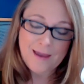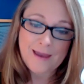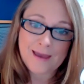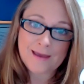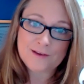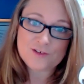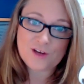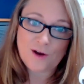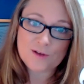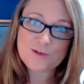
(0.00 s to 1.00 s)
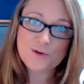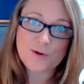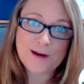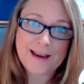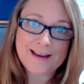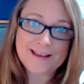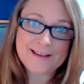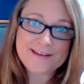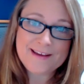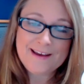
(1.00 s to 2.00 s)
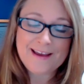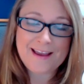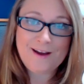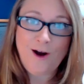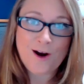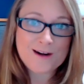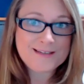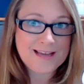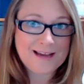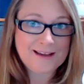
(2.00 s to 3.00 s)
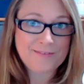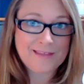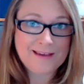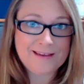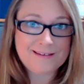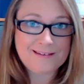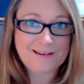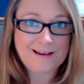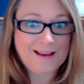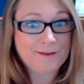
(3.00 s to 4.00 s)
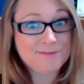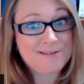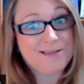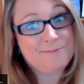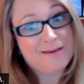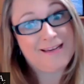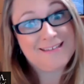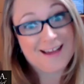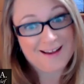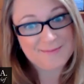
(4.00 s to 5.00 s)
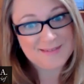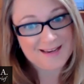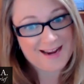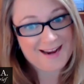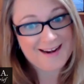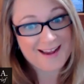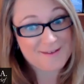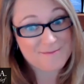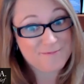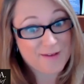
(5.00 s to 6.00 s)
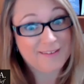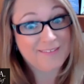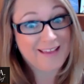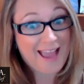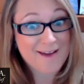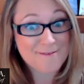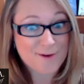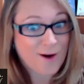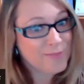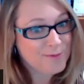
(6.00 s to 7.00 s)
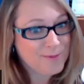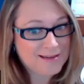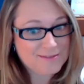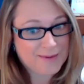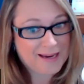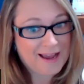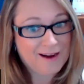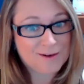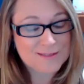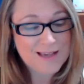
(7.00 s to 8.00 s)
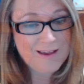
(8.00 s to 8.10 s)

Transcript: And she also created a card deck that I have seen many times at ADEC and finally have on the way to my house.